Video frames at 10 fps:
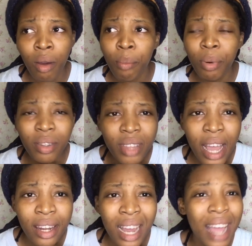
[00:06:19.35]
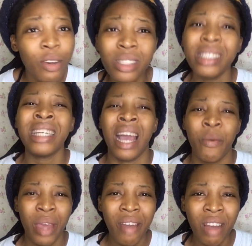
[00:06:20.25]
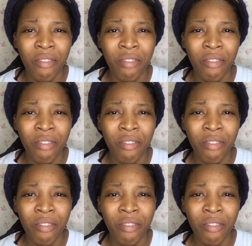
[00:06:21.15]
but then I don't think I will ever